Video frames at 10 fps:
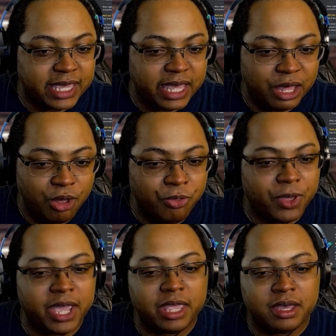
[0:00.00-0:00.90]
health
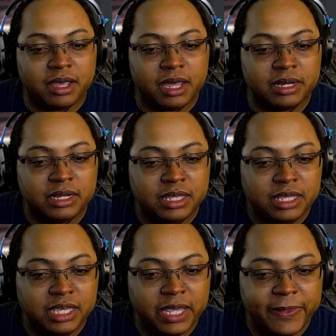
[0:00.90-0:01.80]
icon
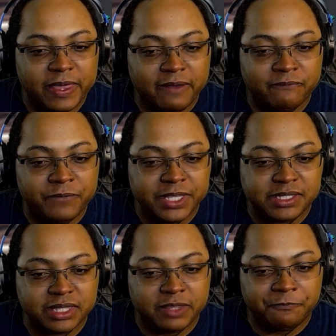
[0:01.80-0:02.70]
in the
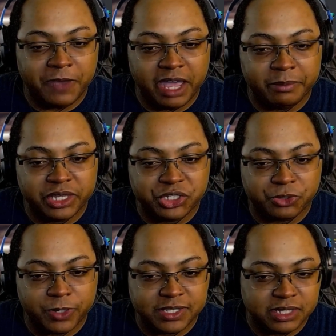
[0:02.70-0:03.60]
Visit the Family
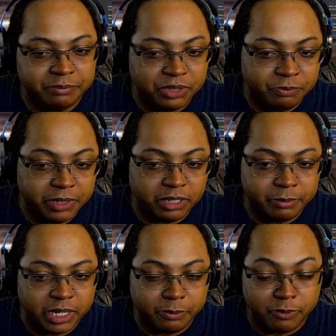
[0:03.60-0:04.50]
choice in the Blue Beetle
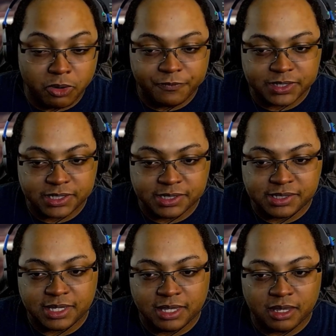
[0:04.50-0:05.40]

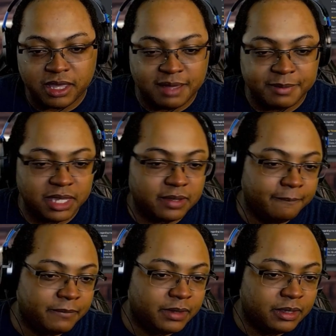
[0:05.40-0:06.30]
Metamorphosis comic.
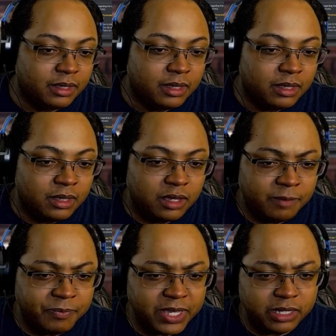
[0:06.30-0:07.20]

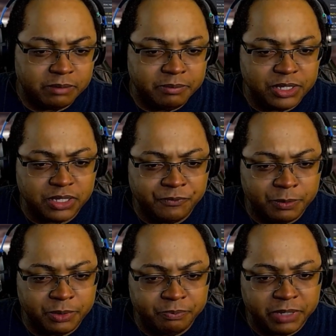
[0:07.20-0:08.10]
Updated the music for
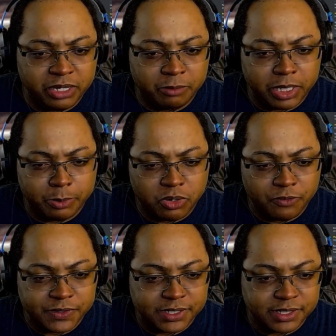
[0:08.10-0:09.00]
Blue Beetle
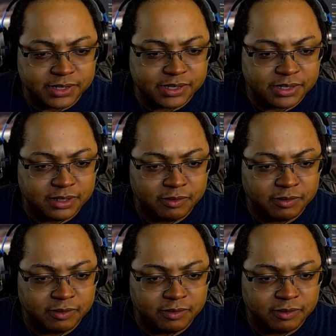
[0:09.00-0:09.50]
Metamorphosis.